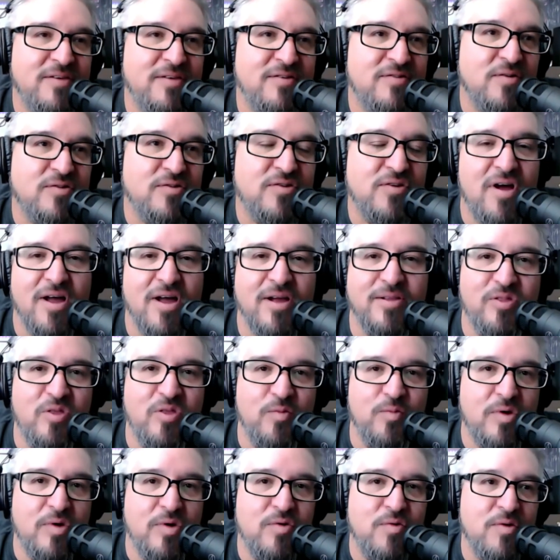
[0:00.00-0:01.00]
So talk to the
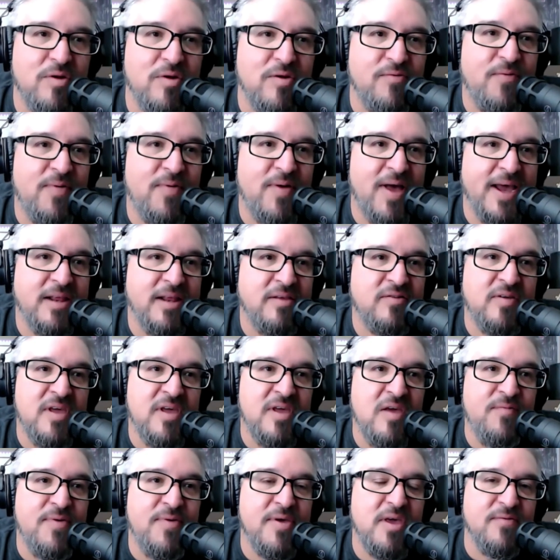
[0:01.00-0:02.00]
recruiter, find
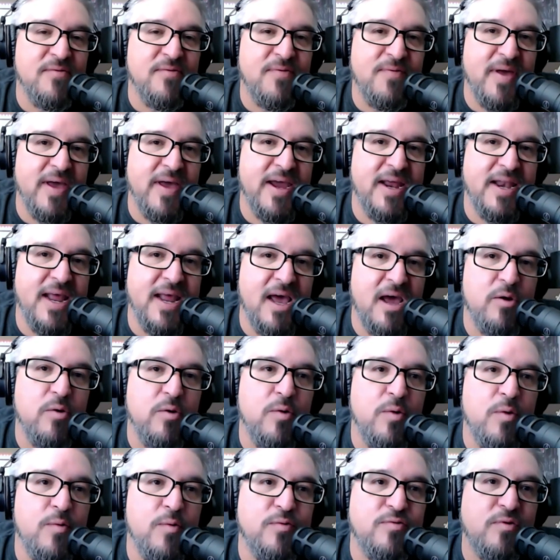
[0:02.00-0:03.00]
see if you can find out
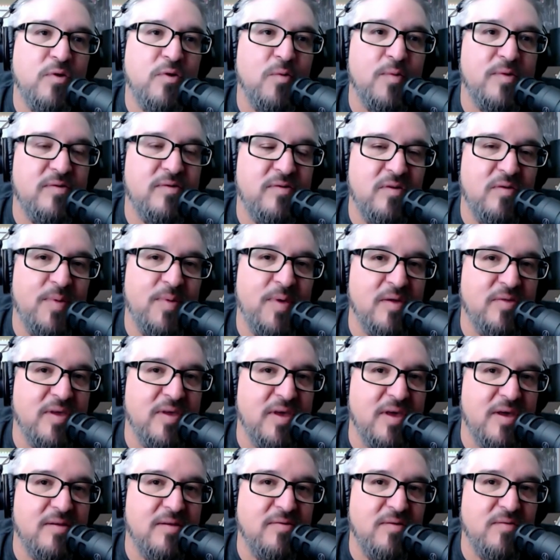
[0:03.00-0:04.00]
who's going to be in the
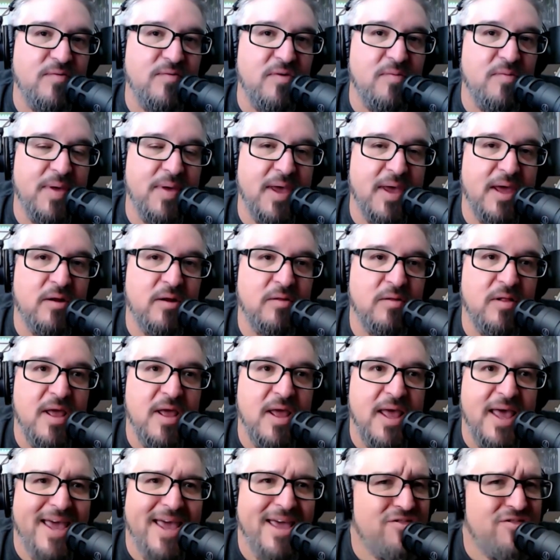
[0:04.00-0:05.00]
interview panel
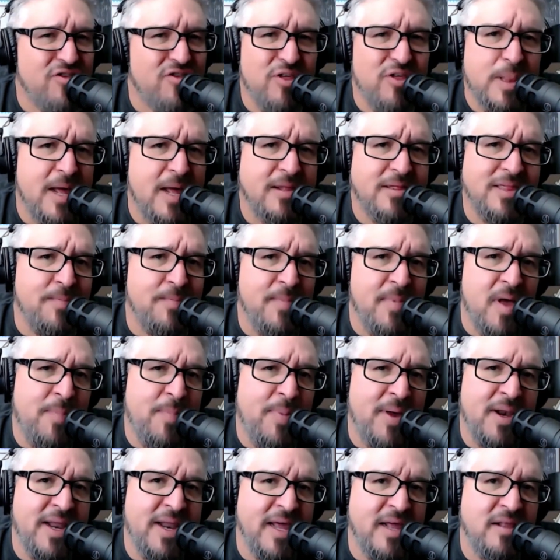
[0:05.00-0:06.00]
and just look them up
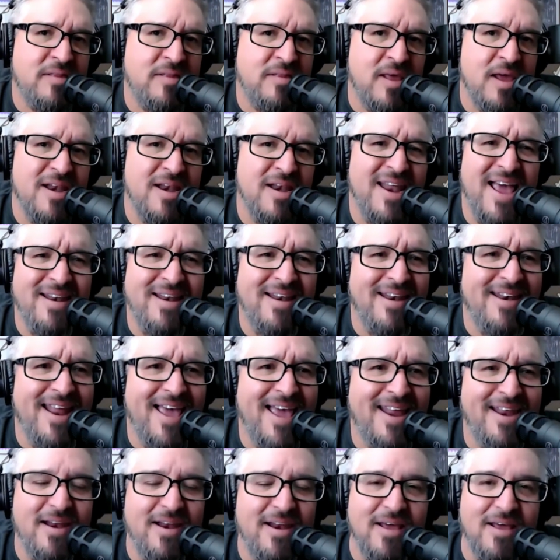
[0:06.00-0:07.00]
on LinkedIn. Not
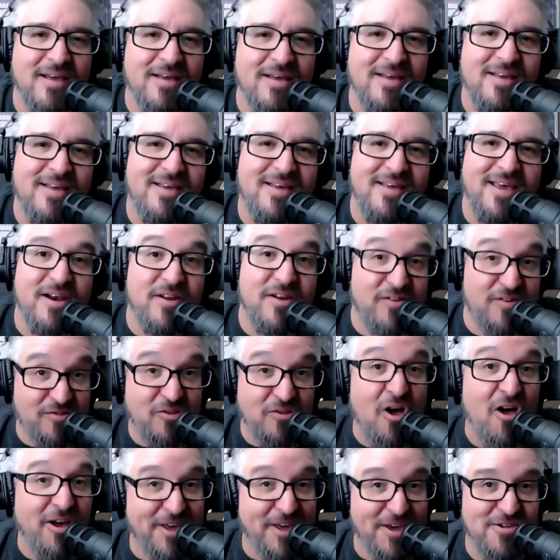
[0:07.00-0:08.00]
not in a in a
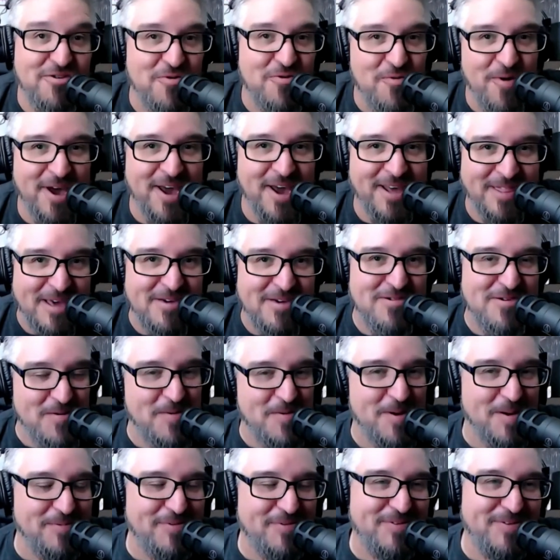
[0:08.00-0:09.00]
stalkish way. That's not
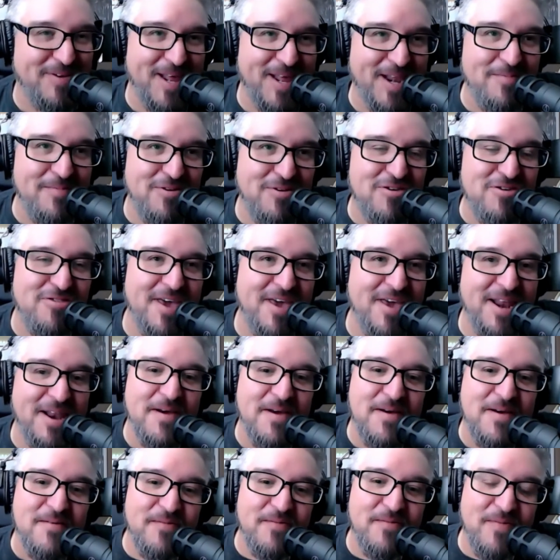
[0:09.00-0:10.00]
what I'm saying. I'm just saying
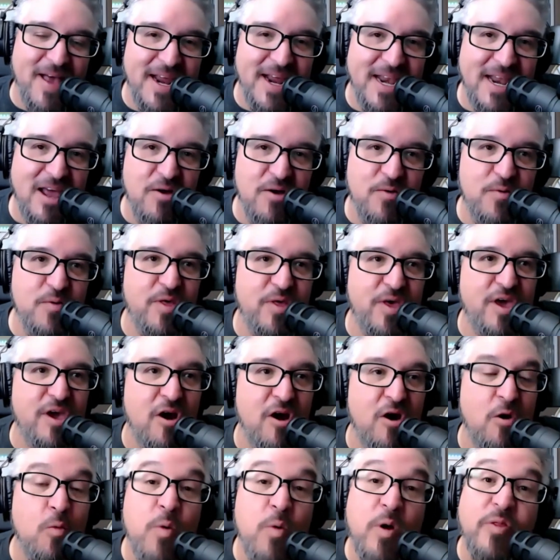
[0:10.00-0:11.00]
find out who they
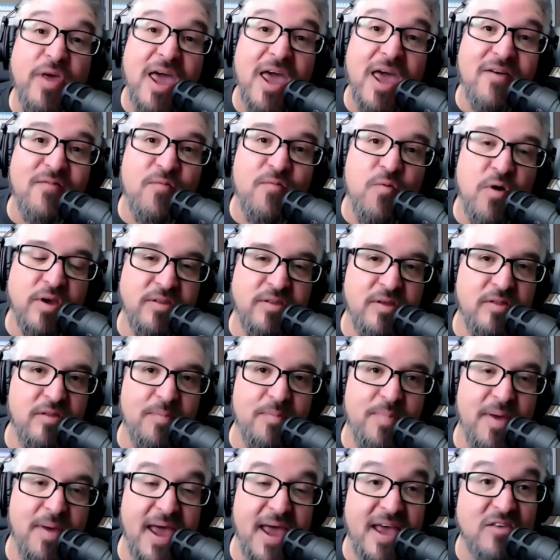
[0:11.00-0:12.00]
are, where they have worked in the
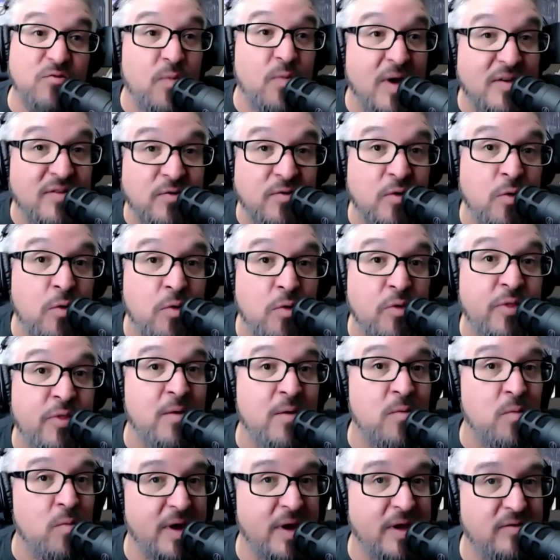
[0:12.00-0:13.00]
past, what school they
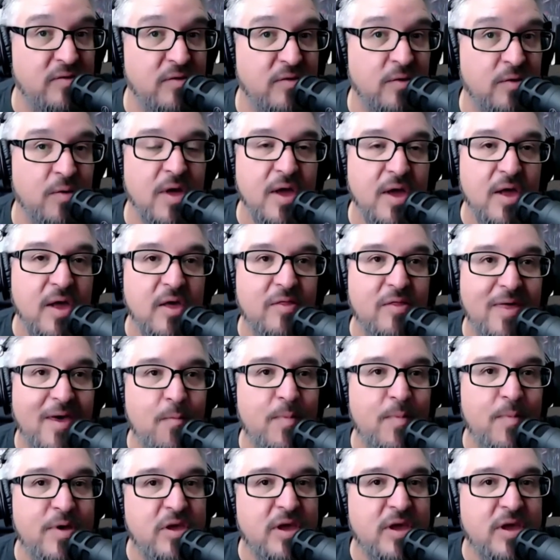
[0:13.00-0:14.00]
went to. That
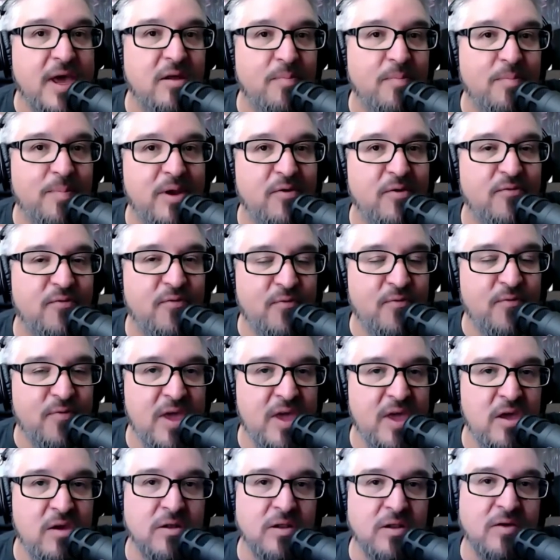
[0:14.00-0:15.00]
way you get a better
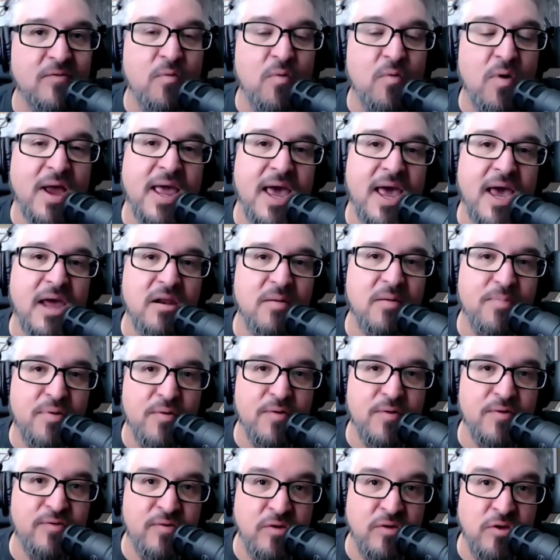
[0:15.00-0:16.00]
feel of what kind of
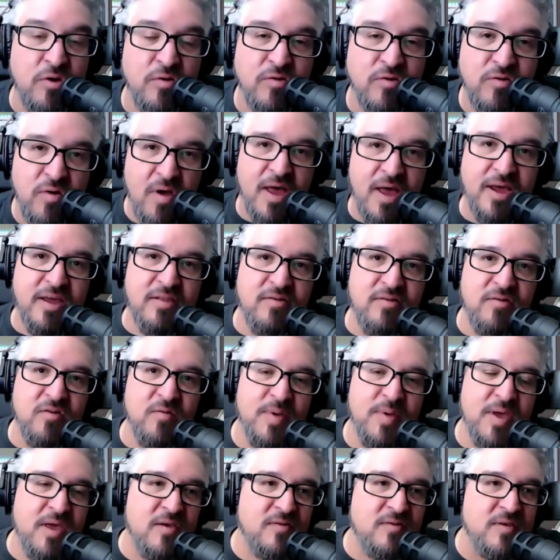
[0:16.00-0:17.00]
person you're talking to
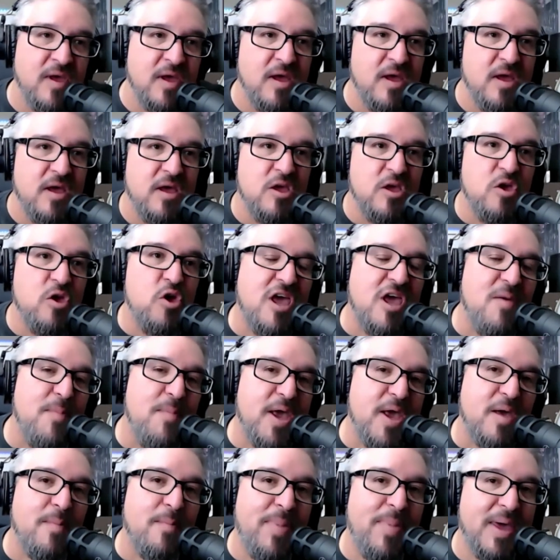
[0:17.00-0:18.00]
because you can
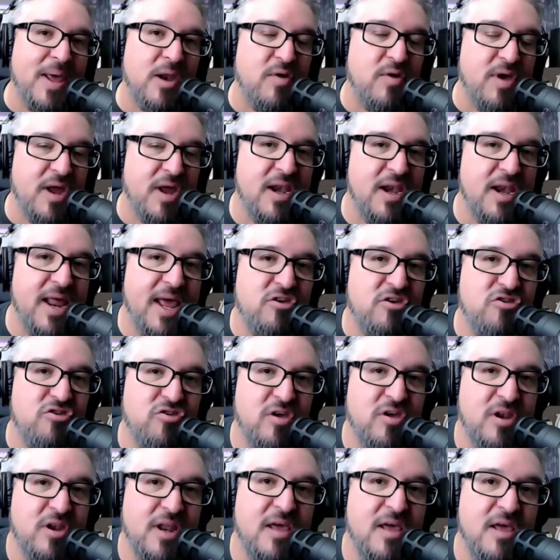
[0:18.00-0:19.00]
make a better
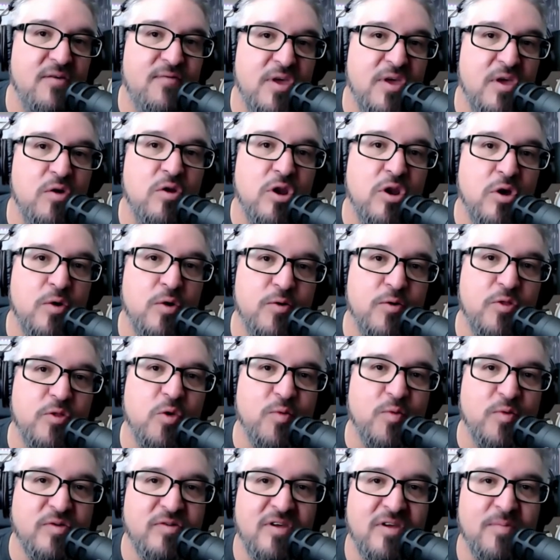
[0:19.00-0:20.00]
connection if you know who the
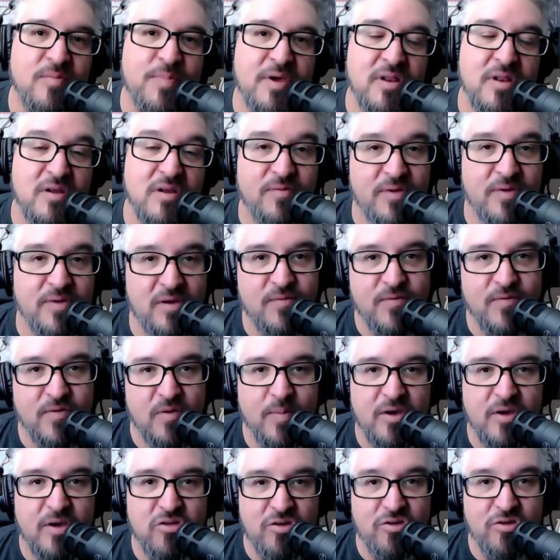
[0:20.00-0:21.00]
recipient of the
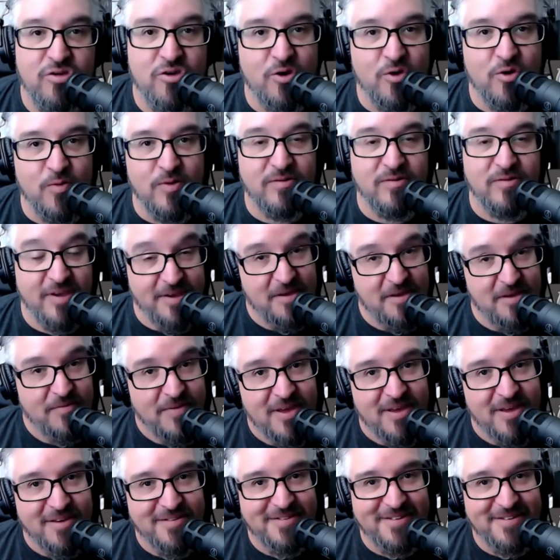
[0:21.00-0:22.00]
information you're going to give
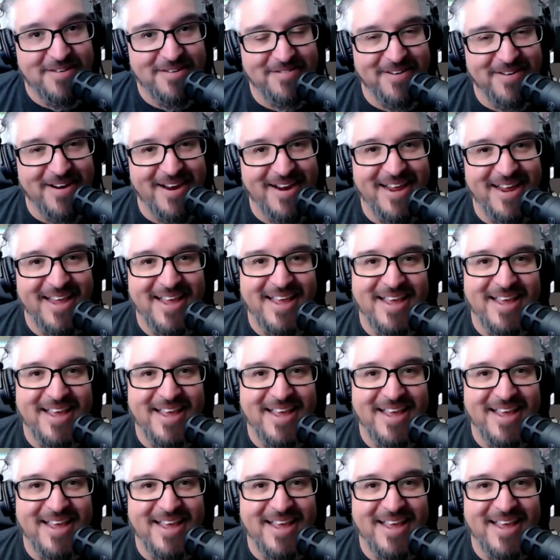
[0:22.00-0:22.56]
is, right?